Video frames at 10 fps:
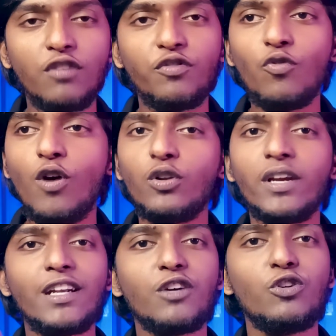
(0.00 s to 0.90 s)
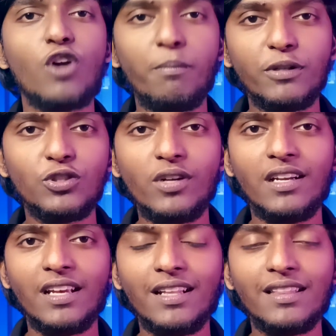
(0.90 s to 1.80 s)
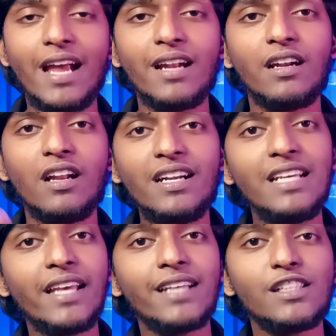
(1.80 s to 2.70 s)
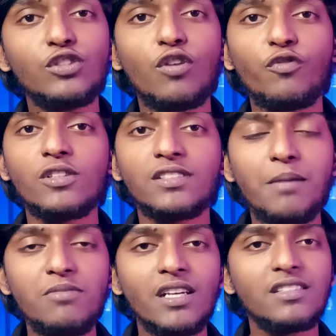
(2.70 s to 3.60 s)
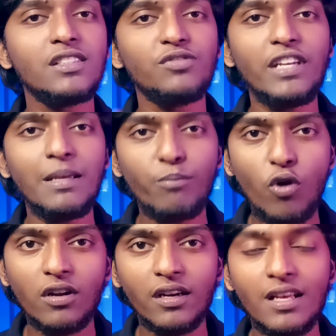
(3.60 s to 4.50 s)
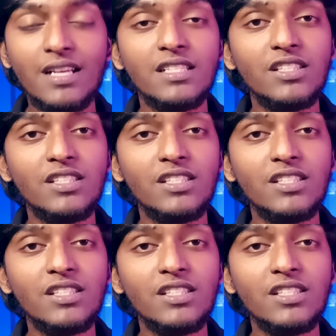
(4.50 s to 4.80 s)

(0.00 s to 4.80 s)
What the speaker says: or if you want to get a good opportunity, then learning the essence of your subjects is very important.